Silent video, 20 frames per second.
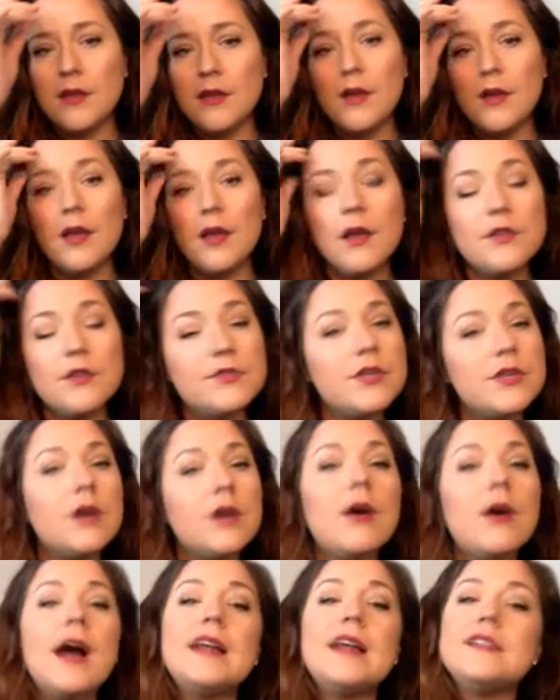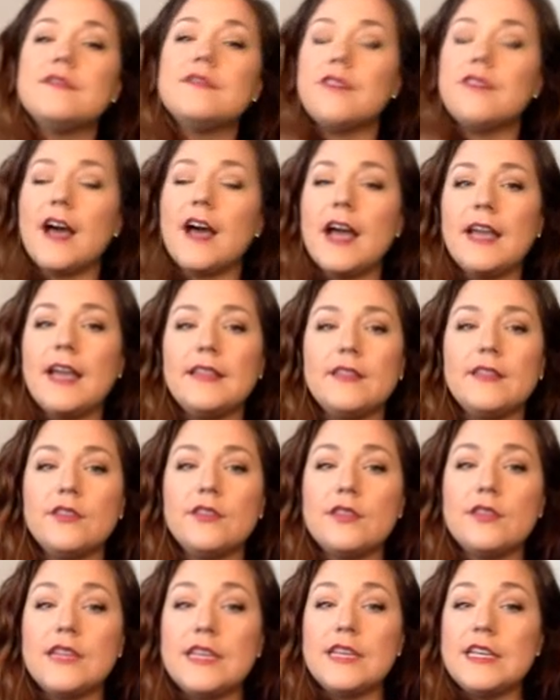So I divide
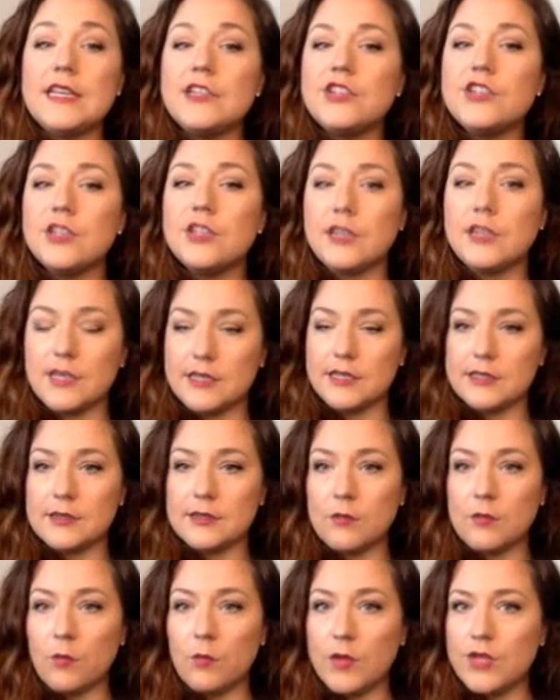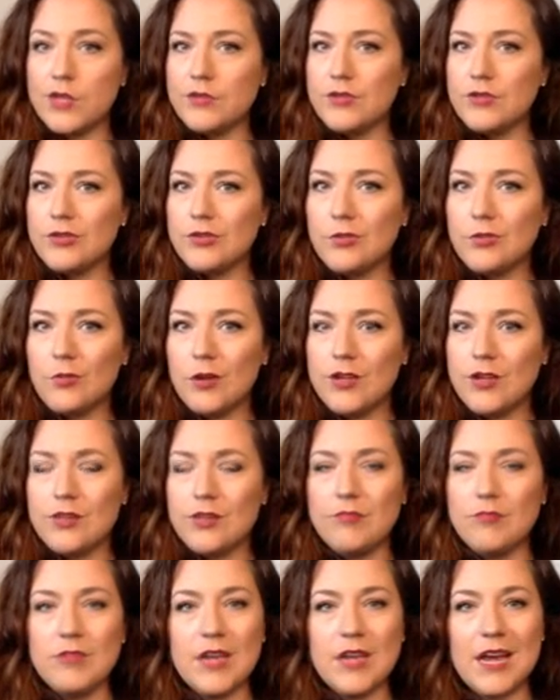each of these. What you do to one, you
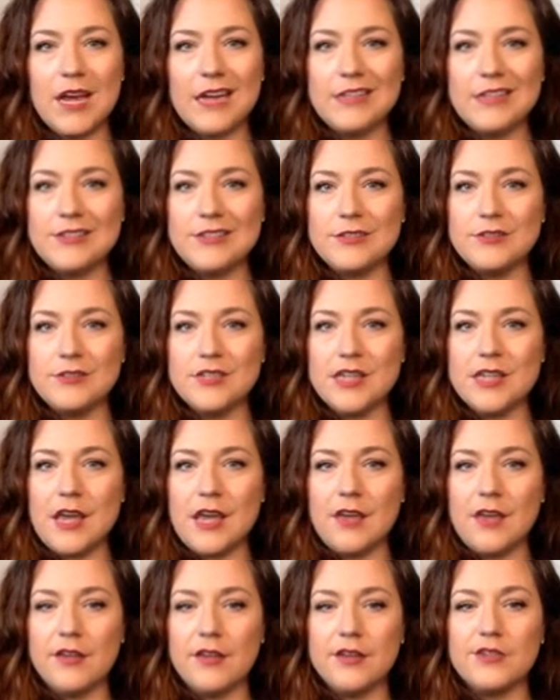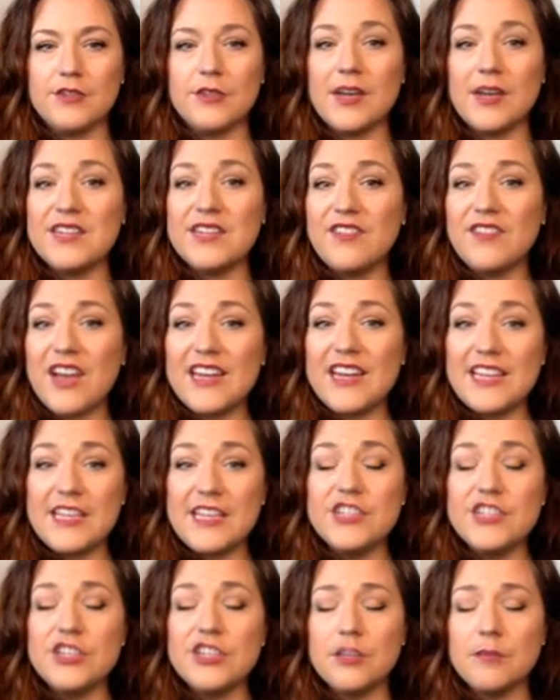gotta do to the other. So I divide each of
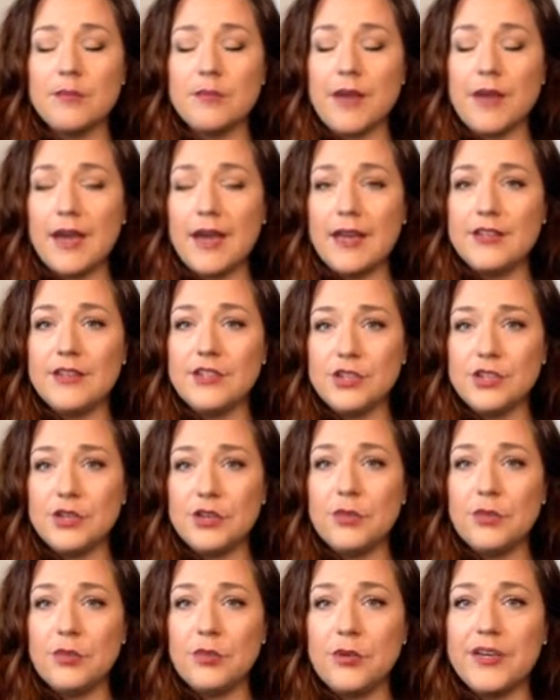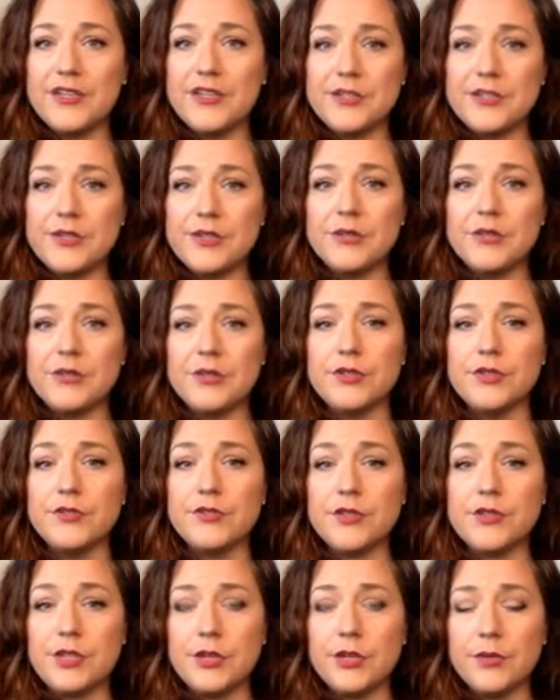them by
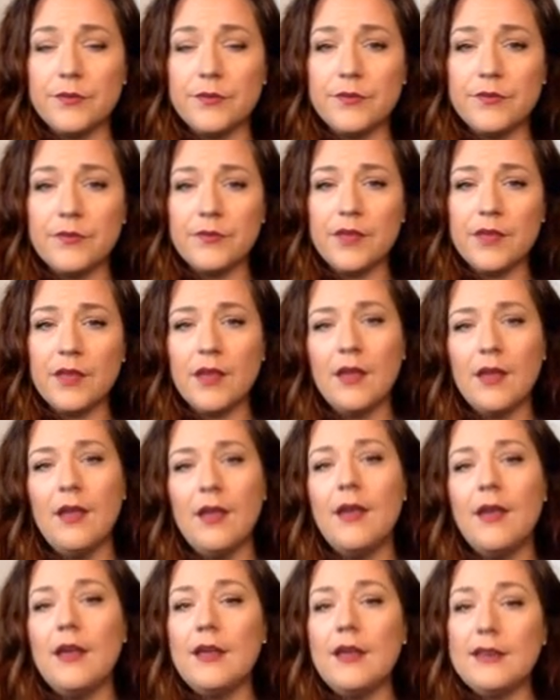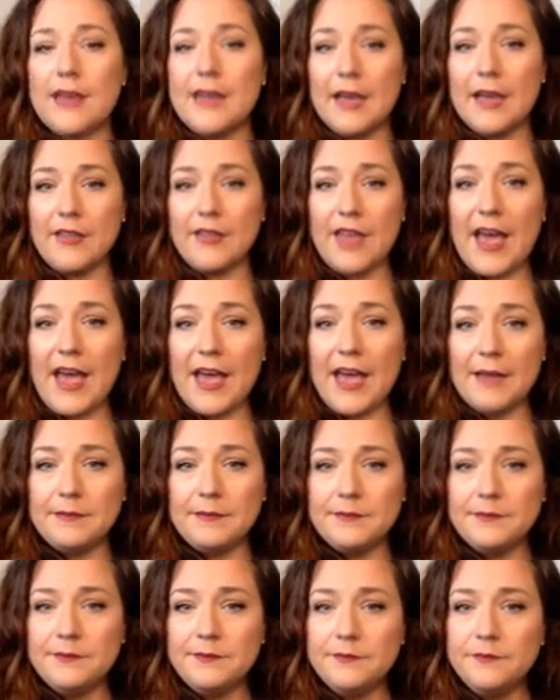2.222. Now that
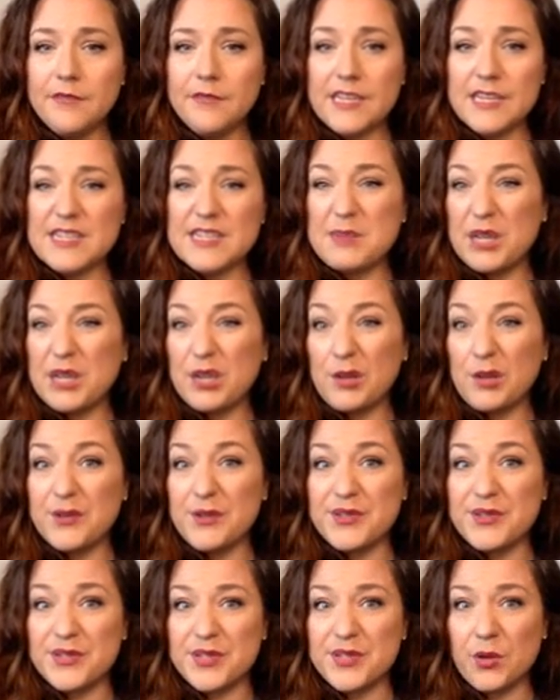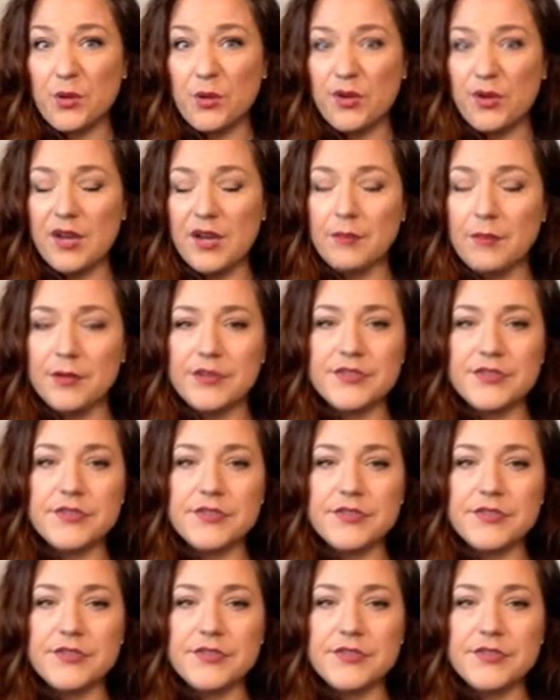gets me closer to whole numbers.